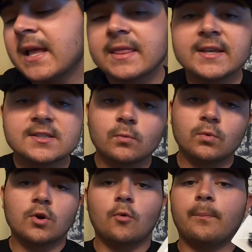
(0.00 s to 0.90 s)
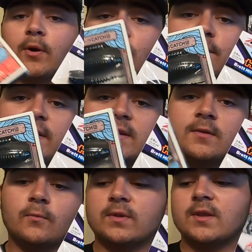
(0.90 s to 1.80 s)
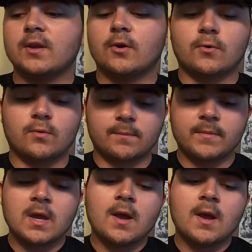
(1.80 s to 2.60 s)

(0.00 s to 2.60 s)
this will go perfect with the Yoda worm.